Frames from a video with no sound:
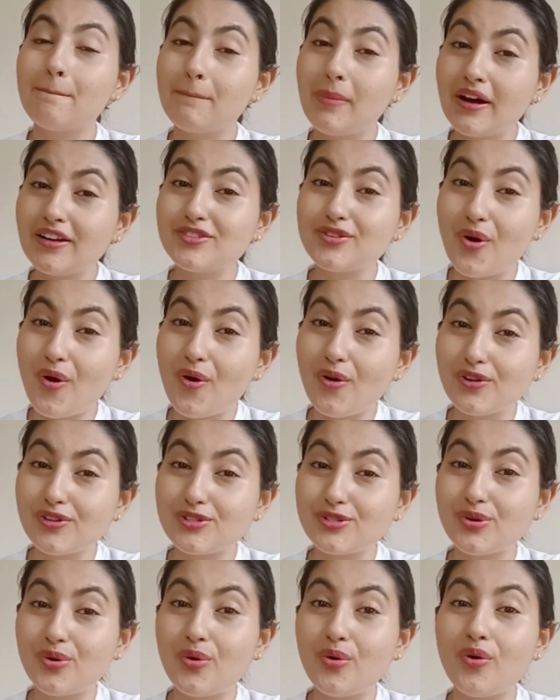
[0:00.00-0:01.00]
but
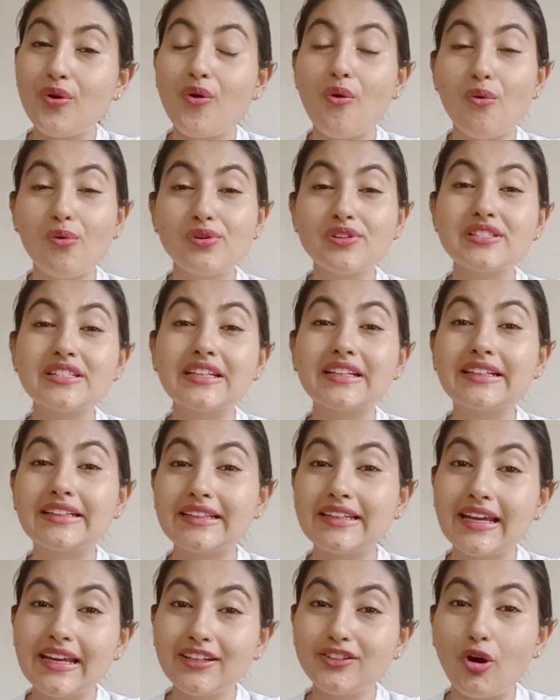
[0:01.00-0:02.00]
also holds a
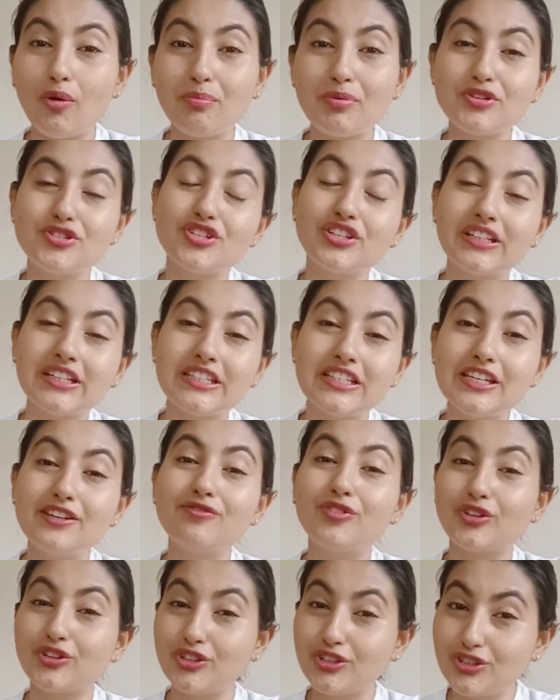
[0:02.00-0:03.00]
great opportunity
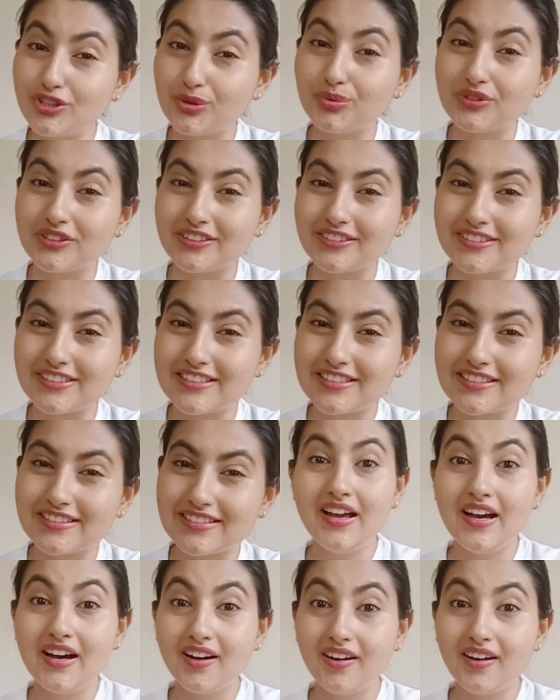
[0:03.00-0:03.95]
for the tutors.